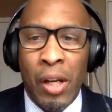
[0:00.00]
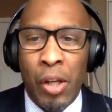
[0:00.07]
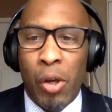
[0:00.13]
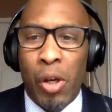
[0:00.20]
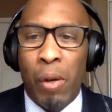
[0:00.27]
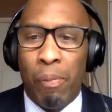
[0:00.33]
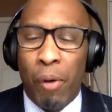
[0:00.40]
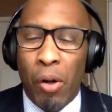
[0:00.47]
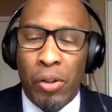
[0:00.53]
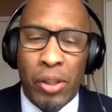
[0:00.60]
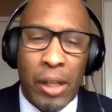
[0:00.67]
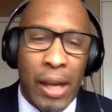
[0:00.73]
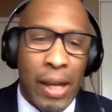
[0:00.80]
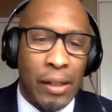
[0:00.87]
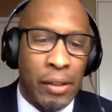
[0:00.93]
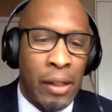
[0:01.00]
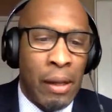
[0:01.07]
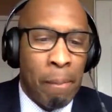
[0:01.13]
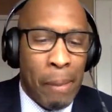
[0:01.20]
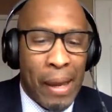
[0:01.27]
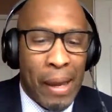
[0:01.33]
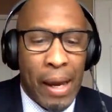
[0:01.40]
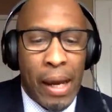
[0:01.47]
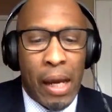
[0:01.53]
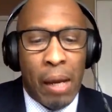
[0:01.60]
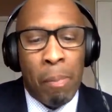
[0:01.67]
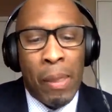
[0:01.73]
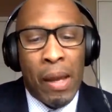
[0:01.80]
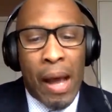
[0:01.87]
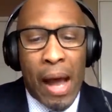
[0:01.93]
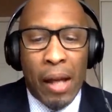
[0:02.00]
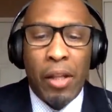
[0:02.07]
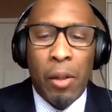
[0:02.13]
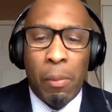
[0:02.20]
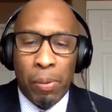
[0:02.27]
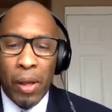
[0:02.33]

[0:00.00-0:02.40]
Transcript: You can approach it as, a, how did the